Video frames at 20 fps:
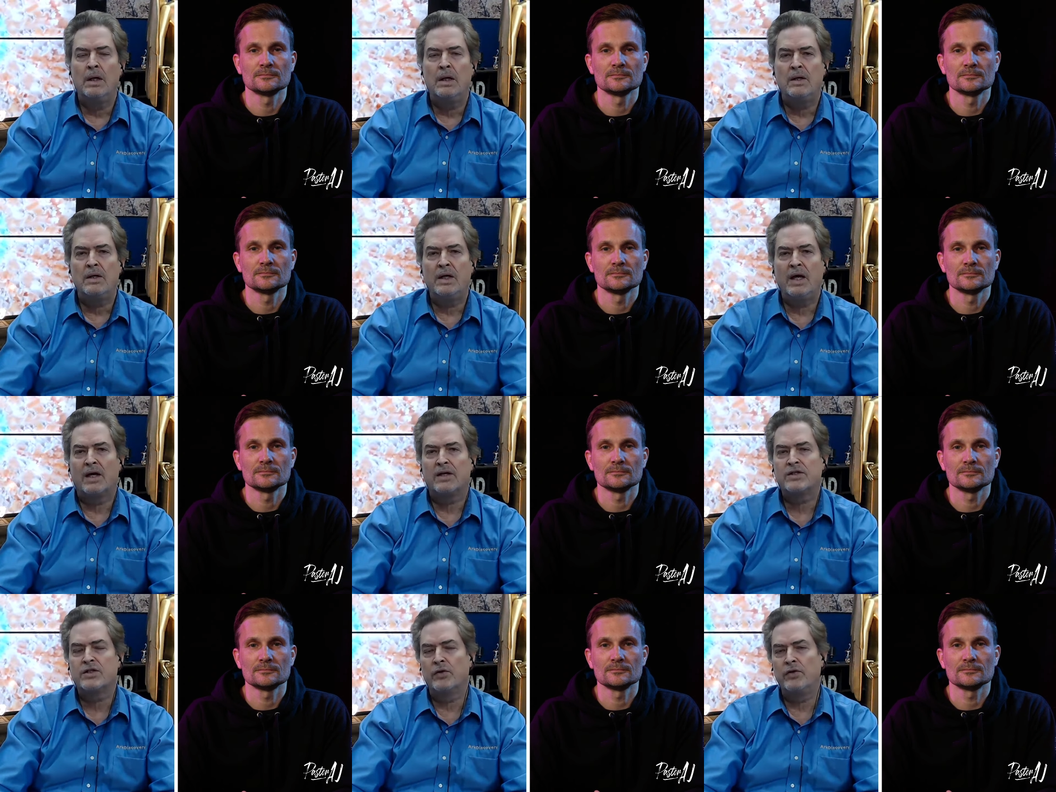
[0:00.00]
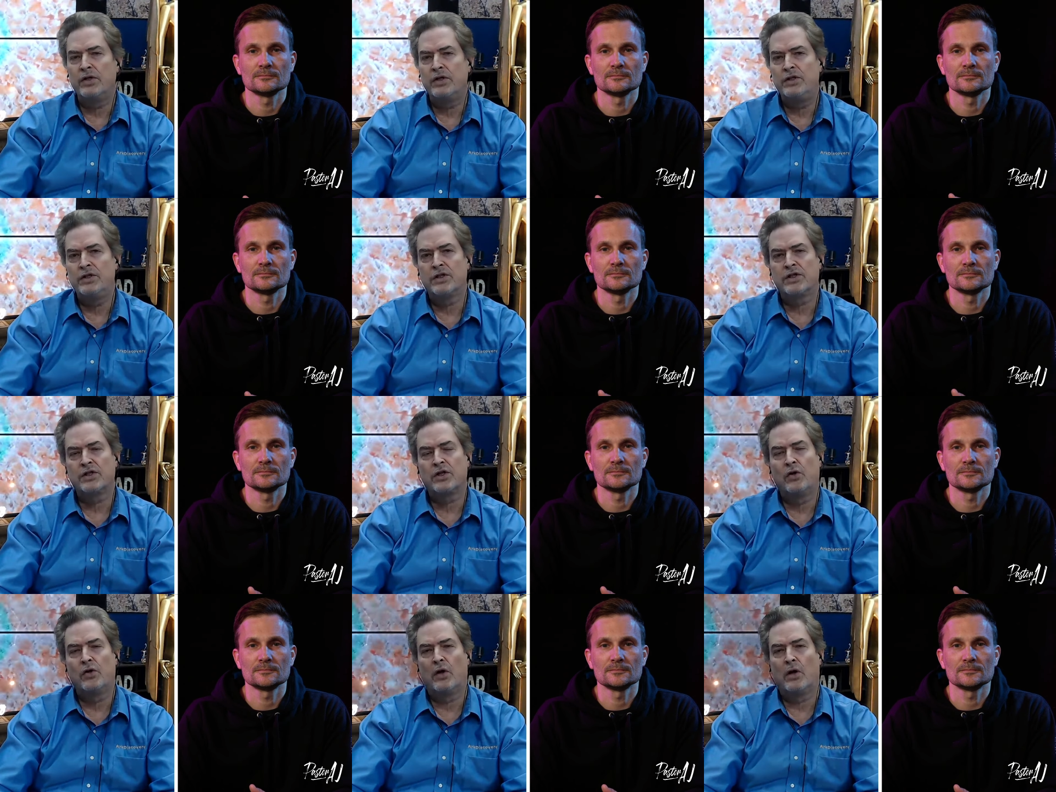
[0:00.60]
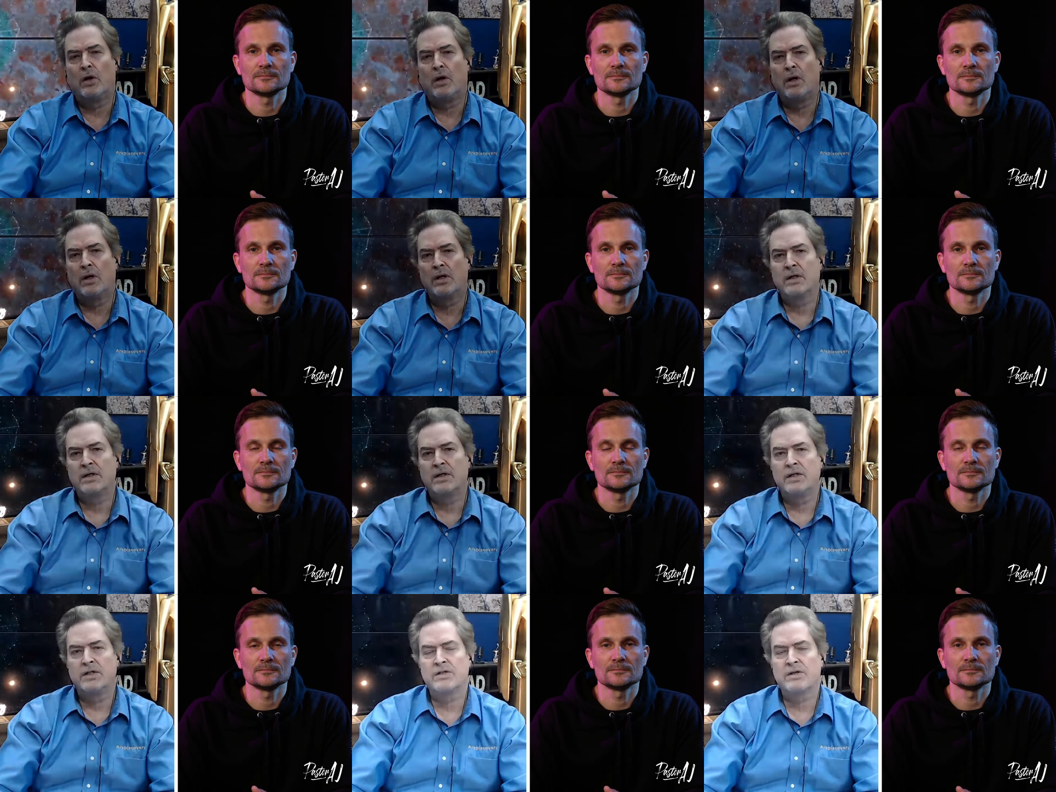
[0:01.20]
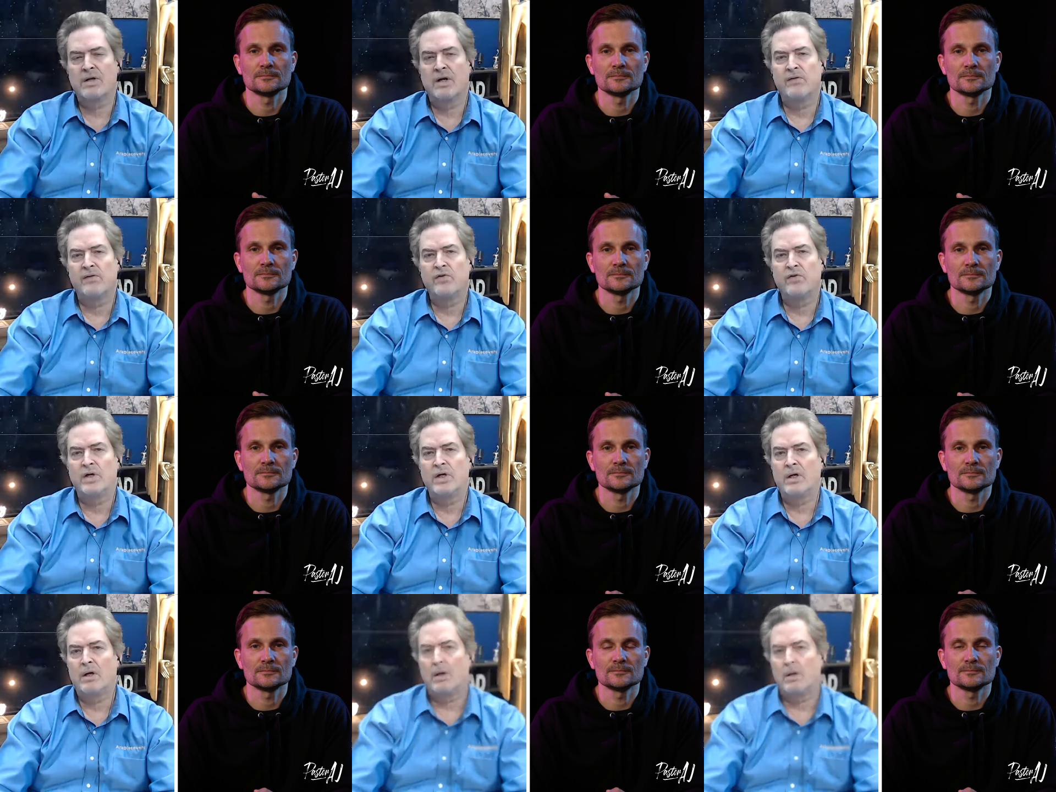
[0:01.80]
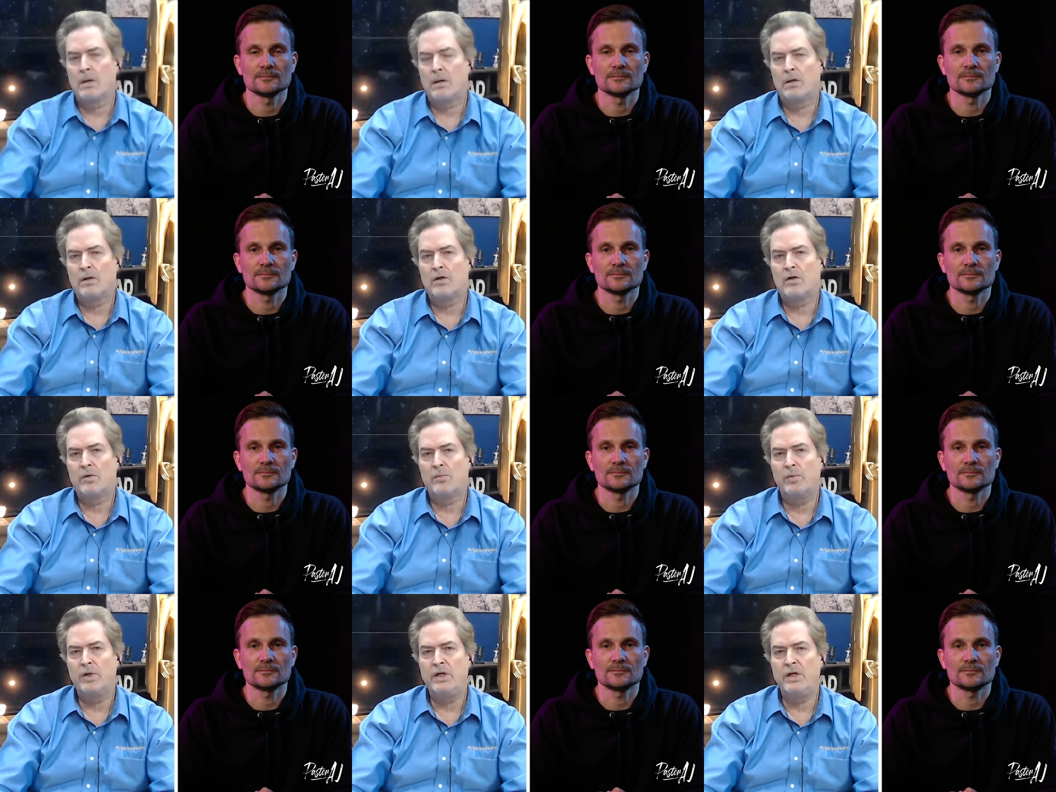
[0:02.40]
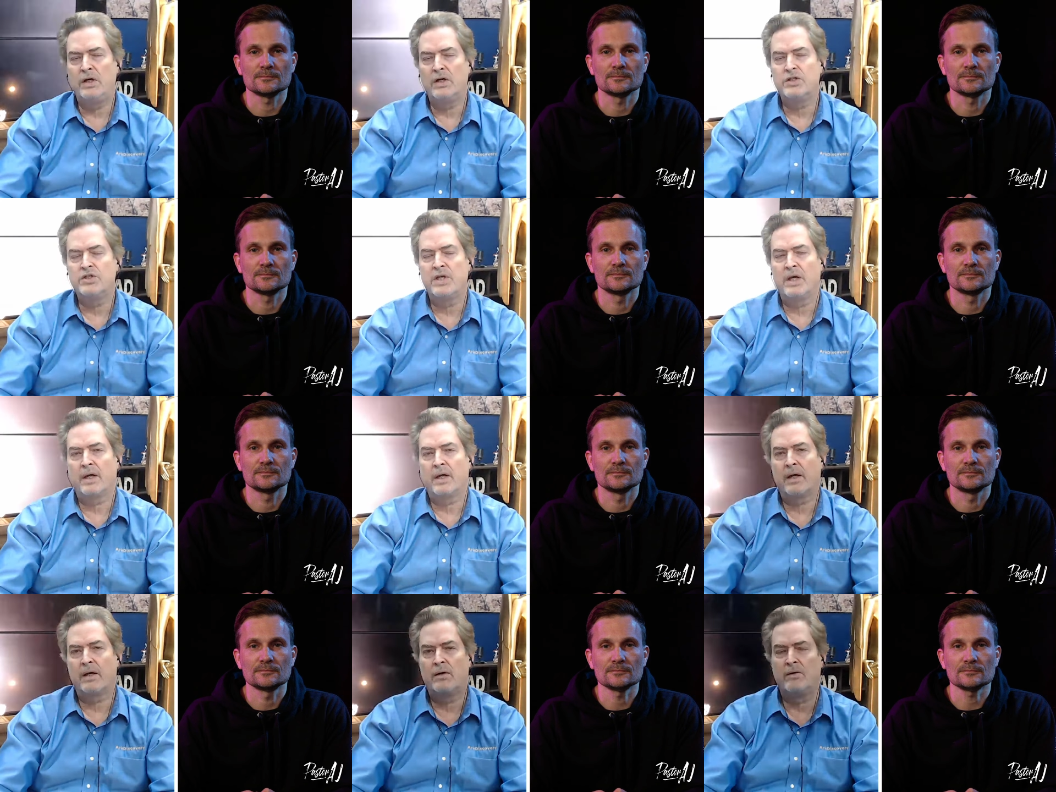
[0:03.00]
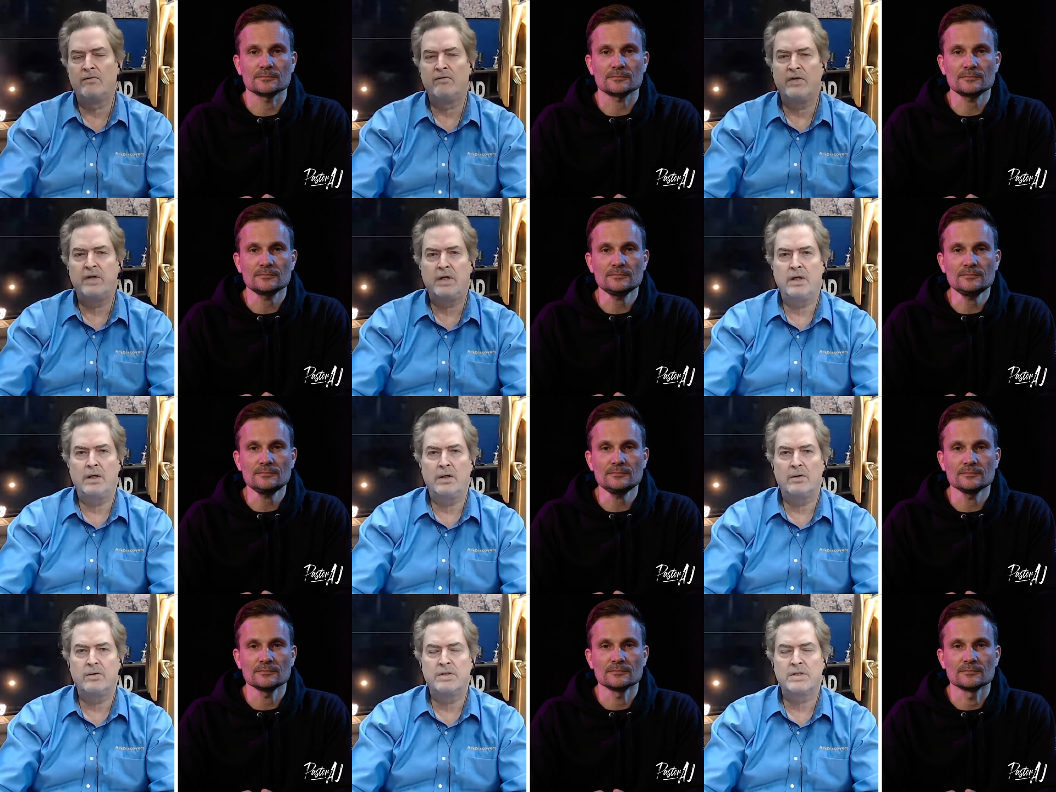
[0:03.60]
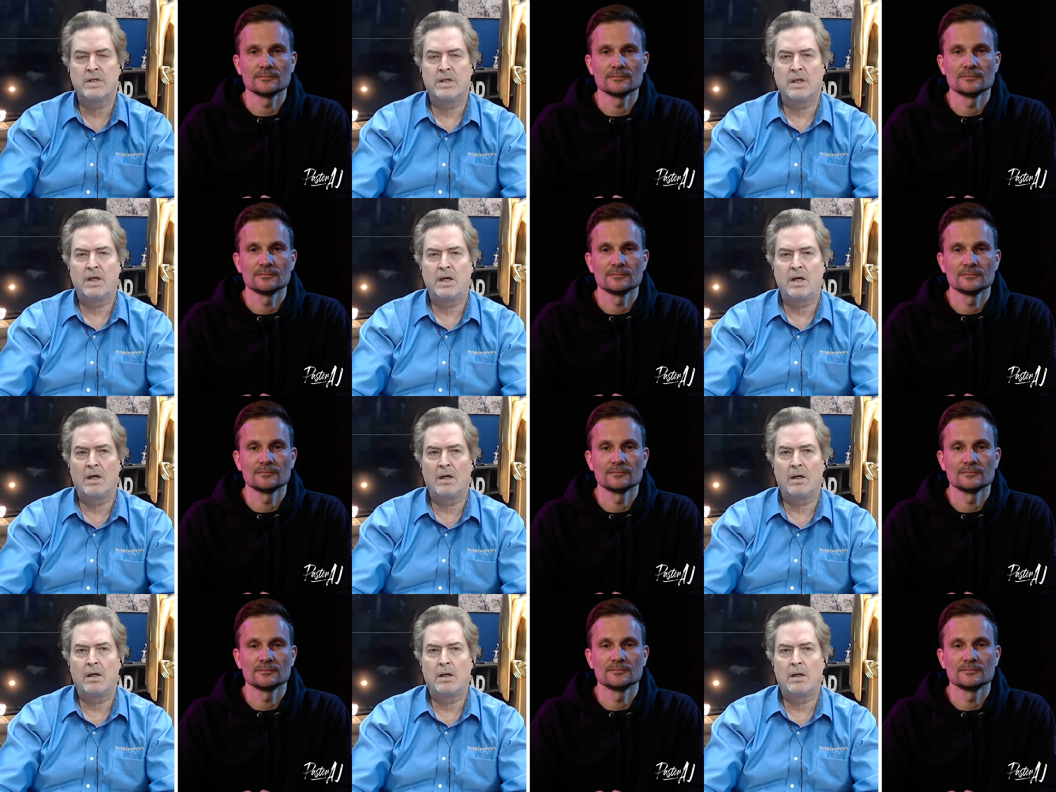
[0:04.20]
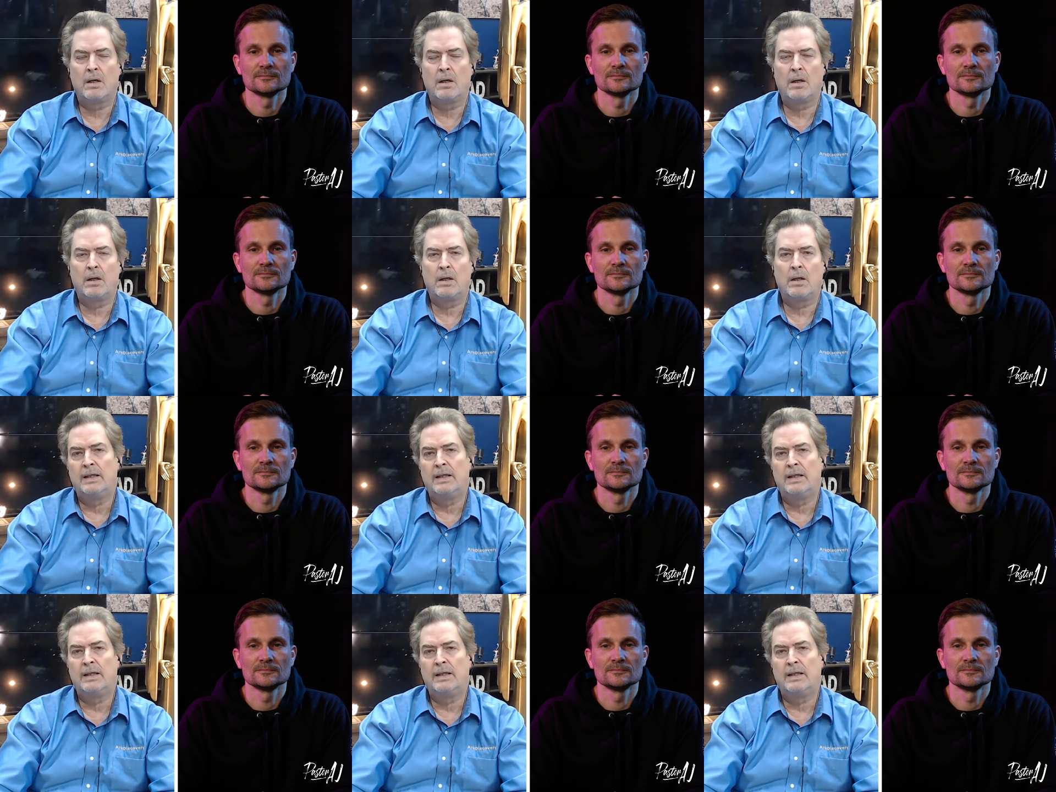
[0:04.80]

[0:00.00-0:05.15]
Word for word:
Speaker 1: Yeah, so you can just go to Ark Discovery dot com, and you can check out our videos there.